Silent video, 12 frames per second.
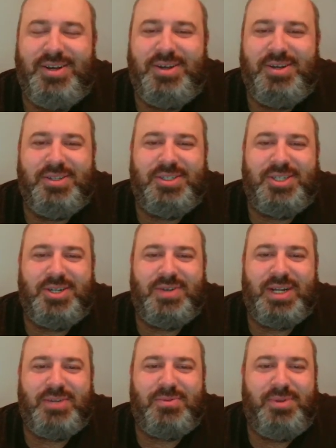So
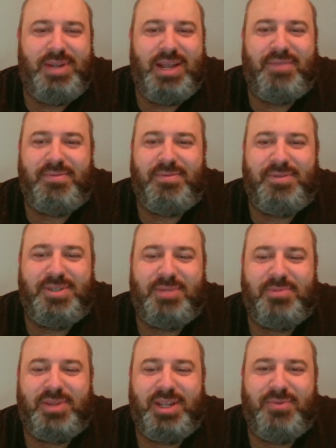that have
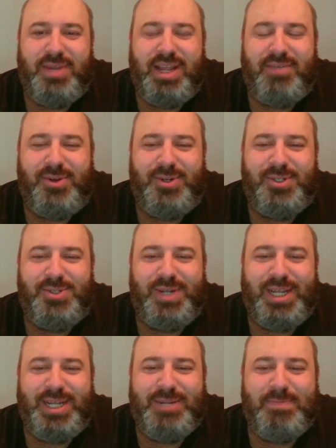something we have learned
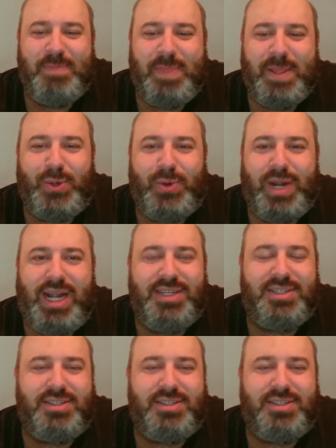today. All right.